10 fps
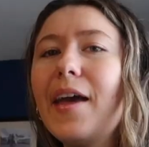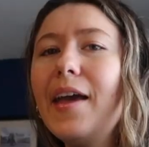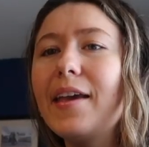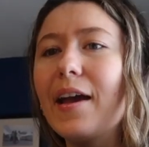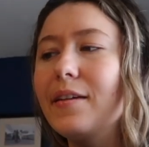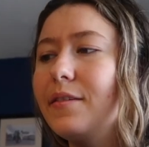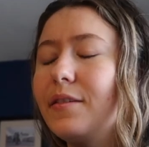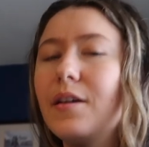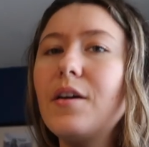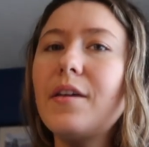Hi guys.
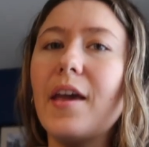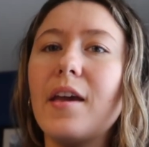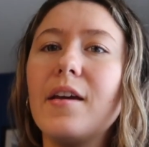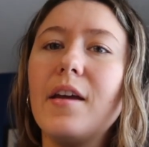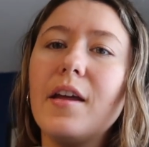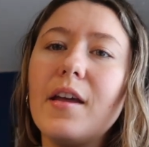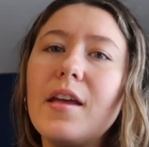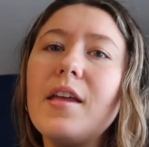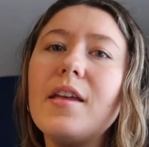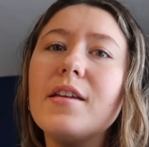Okay,
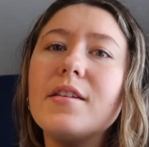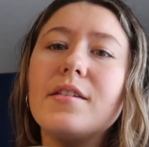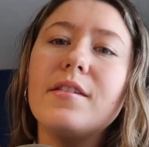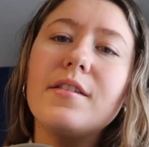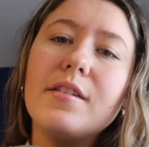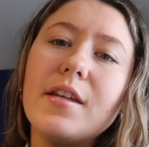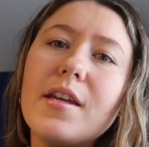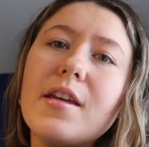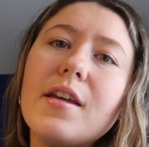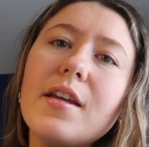it is
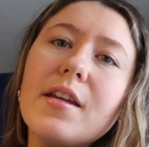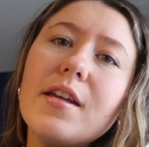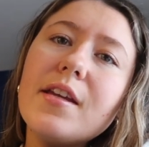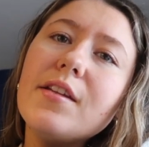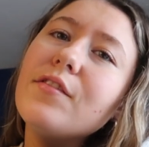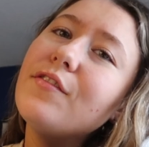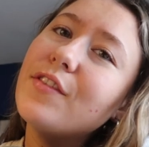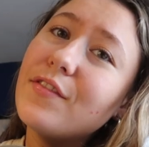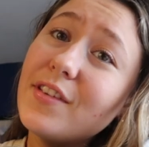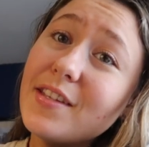
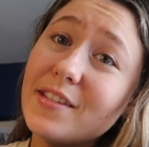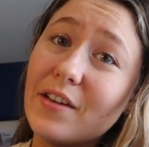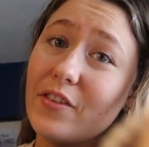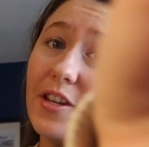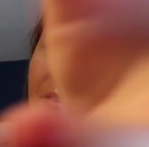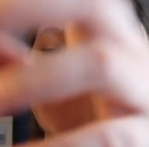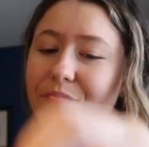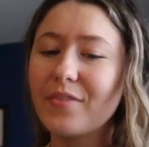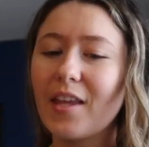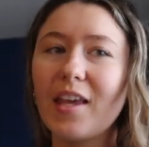10:57
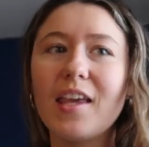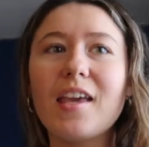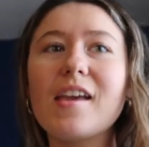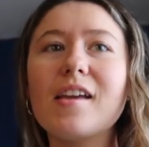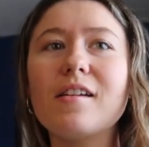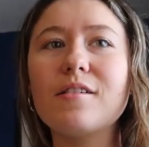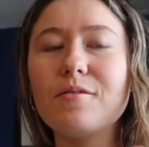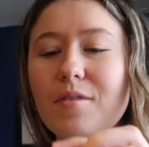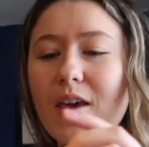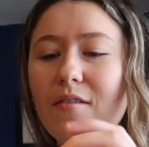and
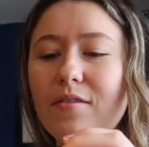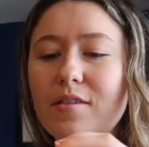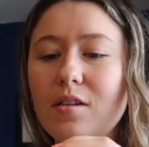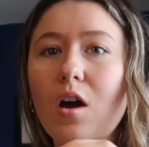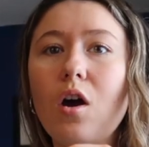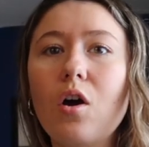we have to,